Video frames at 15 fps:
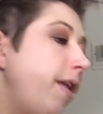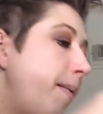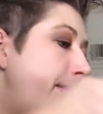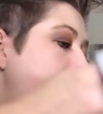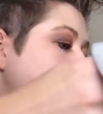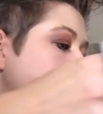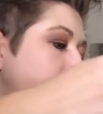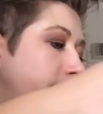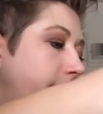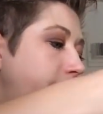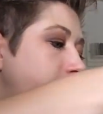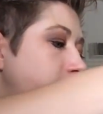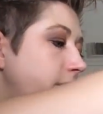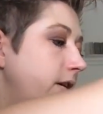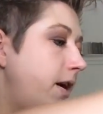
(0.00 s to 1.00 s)
all that back in
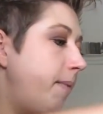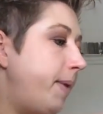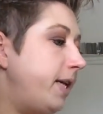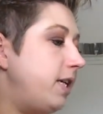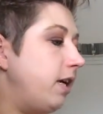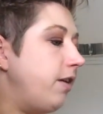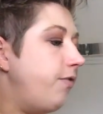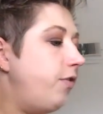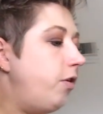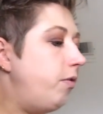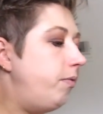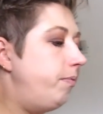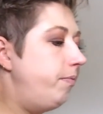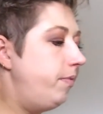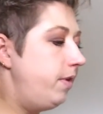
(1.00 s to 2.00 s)
later. I might take a
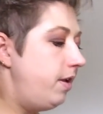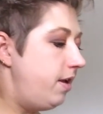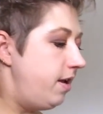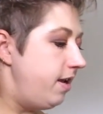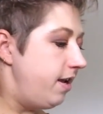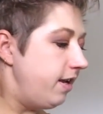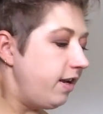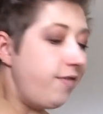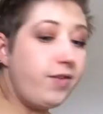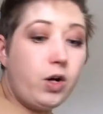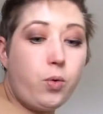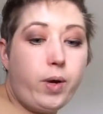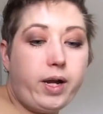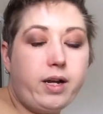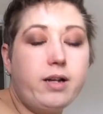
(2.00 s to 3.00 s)
photo. Give it
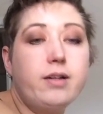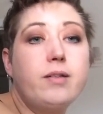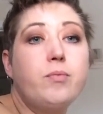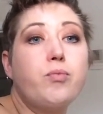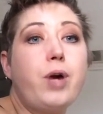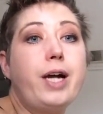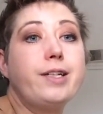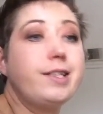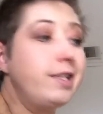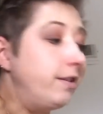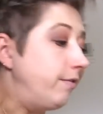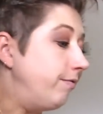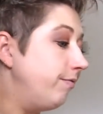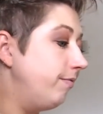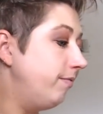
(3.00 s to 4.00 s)
a quick press
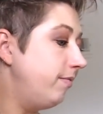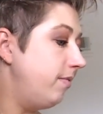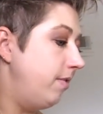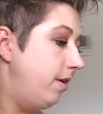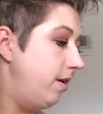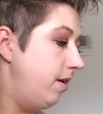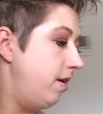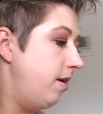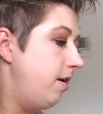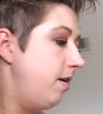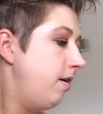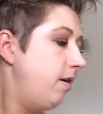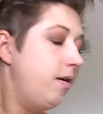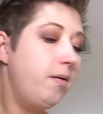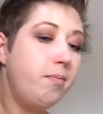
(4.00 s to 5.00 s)
and
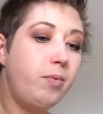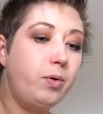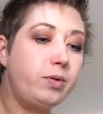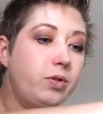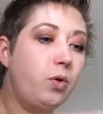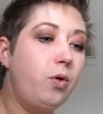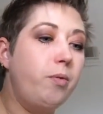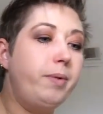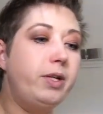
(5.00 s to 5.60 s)
post a whole